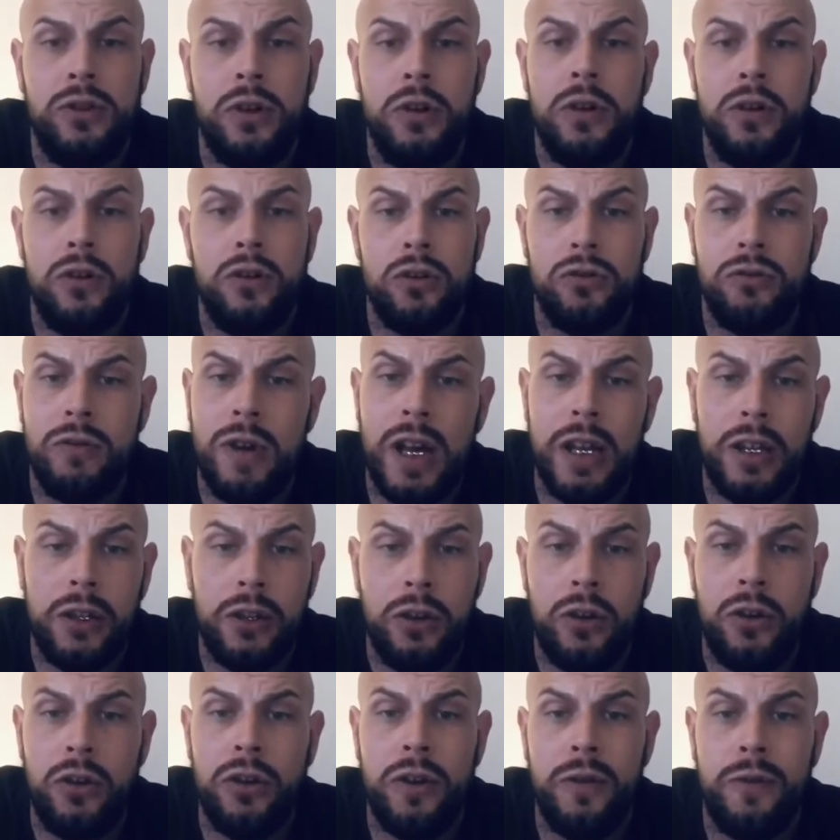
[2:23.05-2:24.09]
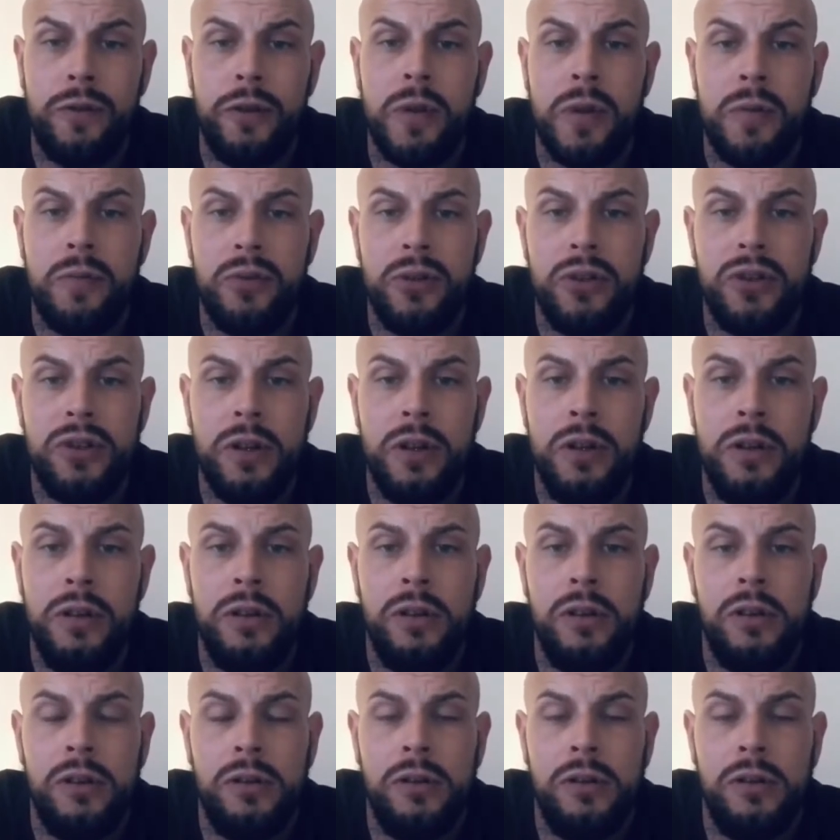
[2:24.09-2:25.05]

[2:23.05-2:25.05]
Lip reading: only just round the corner from the prison.